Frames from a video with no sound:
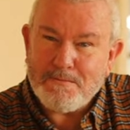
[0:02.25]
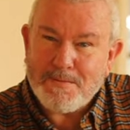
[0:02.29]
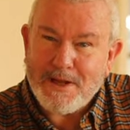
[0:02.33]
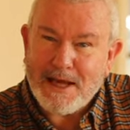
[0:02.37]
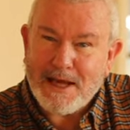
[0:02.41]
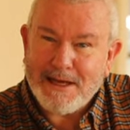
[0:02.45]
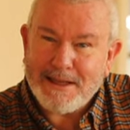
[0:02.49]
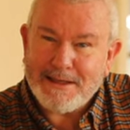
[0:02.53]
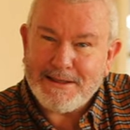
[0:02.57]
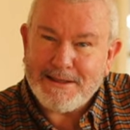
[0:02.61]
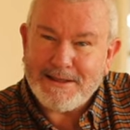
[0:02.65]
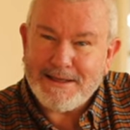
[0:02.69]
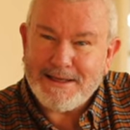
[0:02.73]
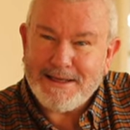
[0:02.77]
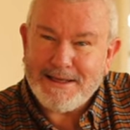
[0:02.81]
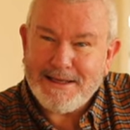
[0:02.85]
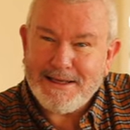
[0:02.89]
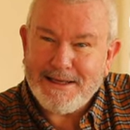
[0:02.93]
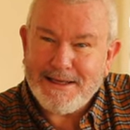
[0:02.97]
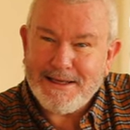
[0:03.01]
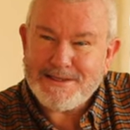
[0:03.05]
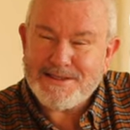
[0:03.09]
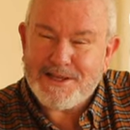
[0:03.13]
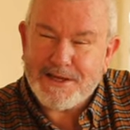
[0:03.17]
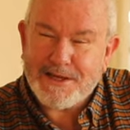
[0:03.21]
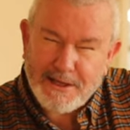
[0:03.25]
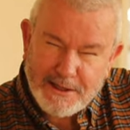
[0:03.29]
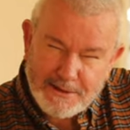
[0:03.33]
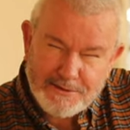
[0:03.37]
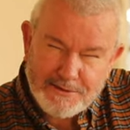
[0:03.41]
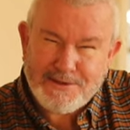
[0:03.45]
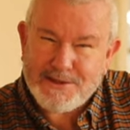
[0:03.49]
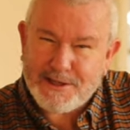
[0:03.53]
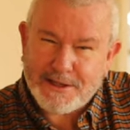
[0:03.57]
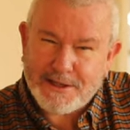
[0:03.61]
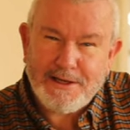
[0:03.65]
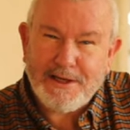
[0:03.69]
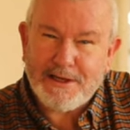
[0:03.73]
and it's an
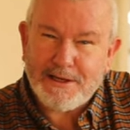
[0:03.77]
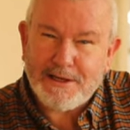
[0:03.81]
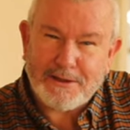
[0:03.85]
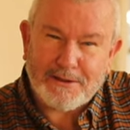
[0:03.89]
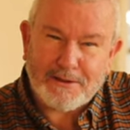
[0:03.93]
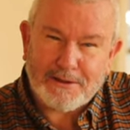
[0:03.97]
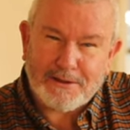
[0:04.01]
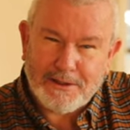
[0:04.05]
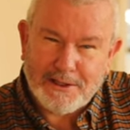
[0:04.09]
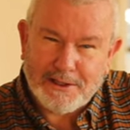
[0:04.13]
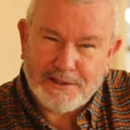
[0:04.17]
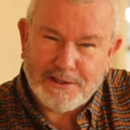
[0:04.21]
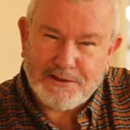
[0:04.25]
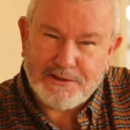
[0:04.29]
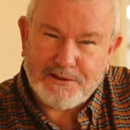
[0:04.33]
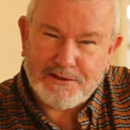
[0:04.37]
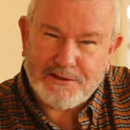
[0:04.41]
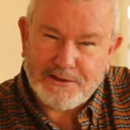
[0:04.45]
interesting year in